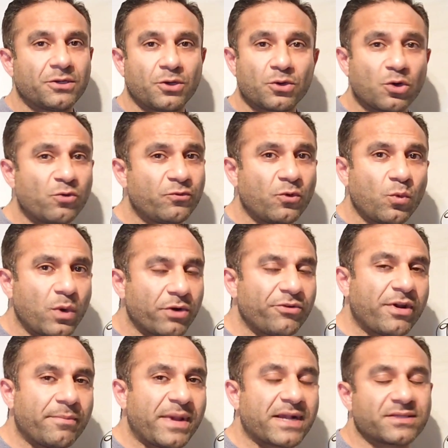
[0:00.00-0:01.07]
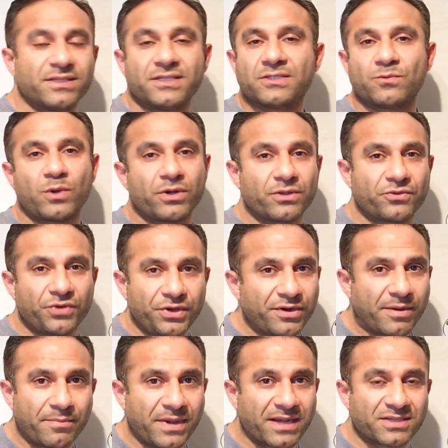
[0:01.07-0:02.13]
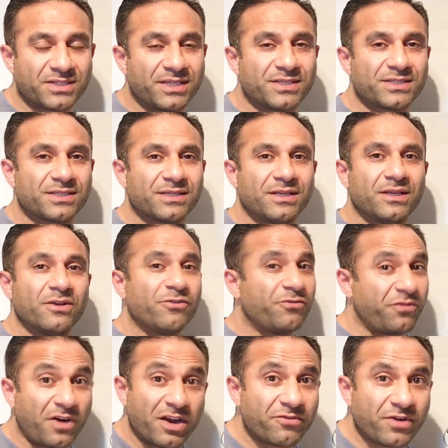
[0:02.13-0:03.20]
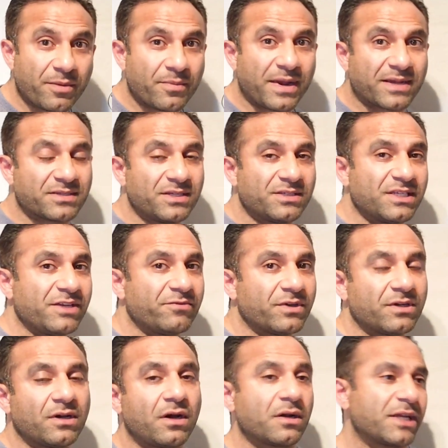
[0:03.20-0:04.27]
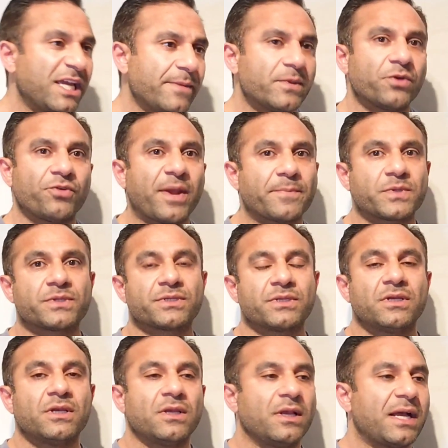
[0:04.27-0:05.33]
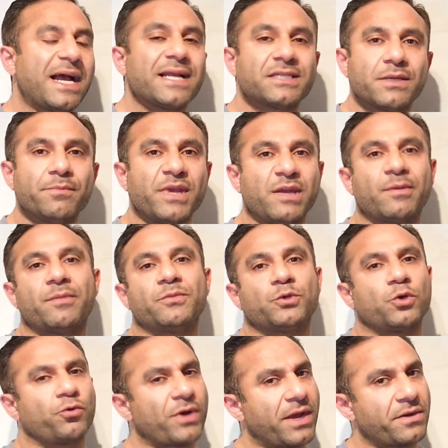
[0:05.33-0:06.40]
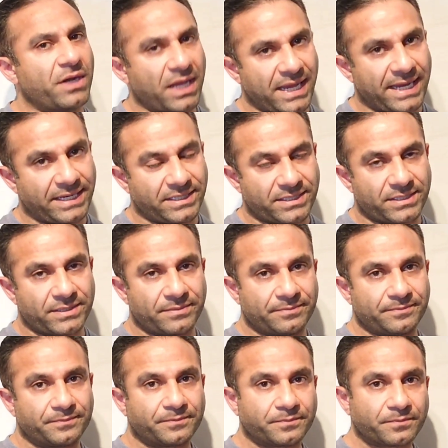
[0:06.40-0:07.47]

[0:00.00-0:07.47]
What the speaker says: Don't go for 1 rep maxes, 3 rep maxes, 5 rep maxes even. I'd keep the reps at a minimum to around 8.